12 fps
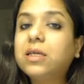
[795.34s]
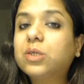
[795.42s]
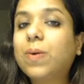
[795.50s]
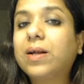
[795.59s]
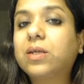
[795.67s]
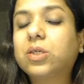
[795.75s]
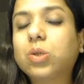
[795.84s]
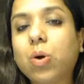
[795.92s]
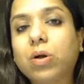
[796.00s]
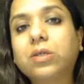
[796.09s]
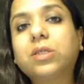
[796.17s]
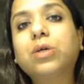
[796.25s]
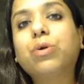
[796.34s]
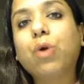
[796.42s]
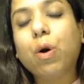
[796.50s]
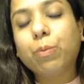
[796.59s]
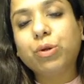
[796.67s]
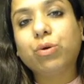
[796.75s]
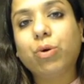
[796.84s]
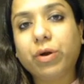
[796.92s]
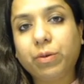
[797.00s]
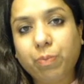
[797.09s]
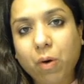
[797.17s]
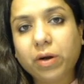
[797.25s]
is why it is called as a
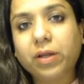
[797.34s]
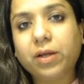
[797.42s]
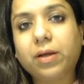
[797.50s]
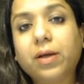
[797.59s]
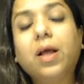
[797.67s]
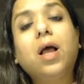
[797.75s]
glomeruloid body.